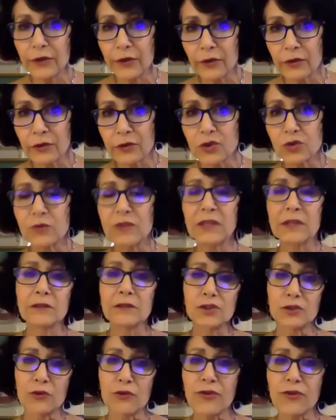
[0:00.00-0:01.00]
your
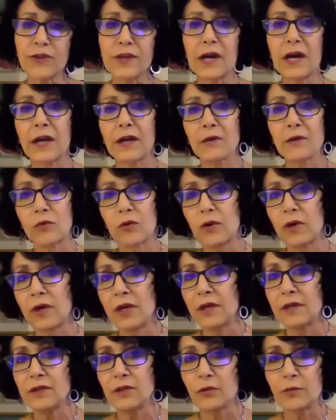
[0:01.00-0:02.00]
adrenals, your
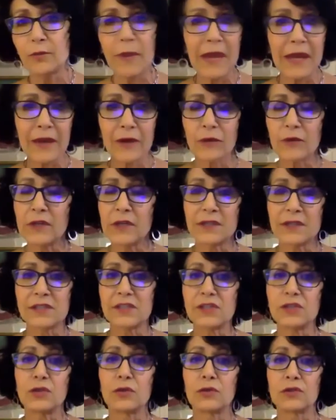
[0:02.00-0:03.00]
thyroid, your
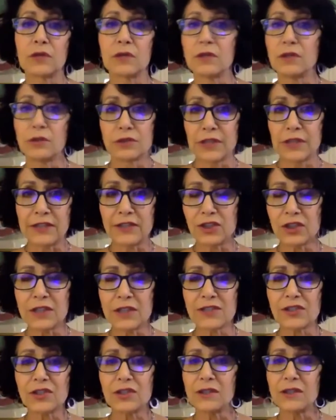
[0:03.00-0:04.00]
pancreas, your
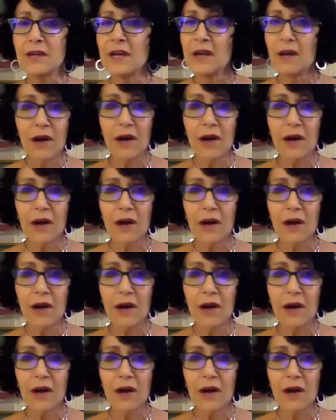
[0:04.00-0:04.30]
digestion.